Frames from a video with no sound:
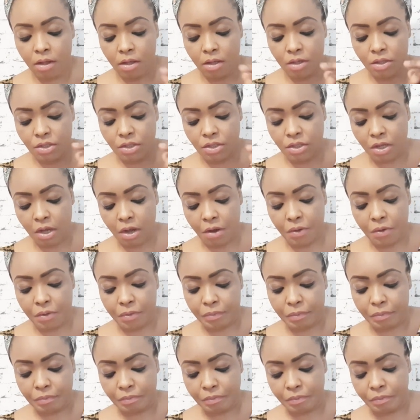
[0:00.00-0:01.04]

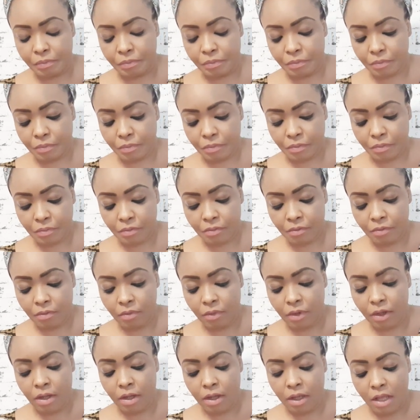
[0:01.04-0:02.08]
So,
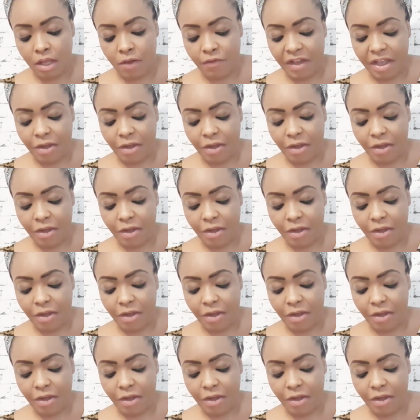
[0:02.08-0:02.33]
if